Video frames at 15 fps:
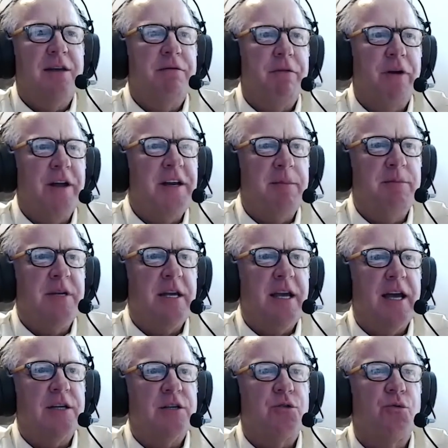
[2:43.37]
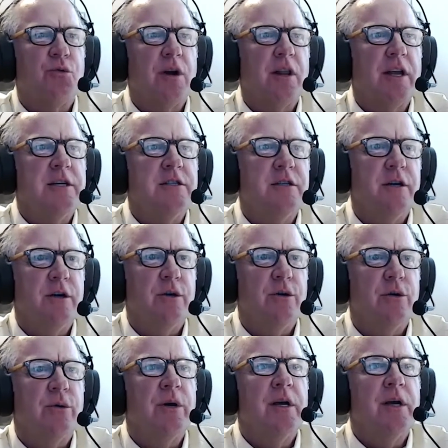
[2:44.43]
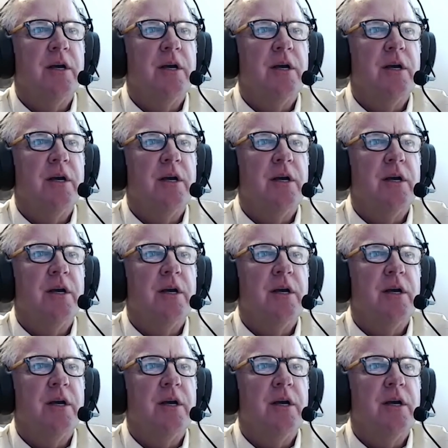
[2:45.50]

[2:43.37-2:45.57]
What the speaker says: Friend MTS really do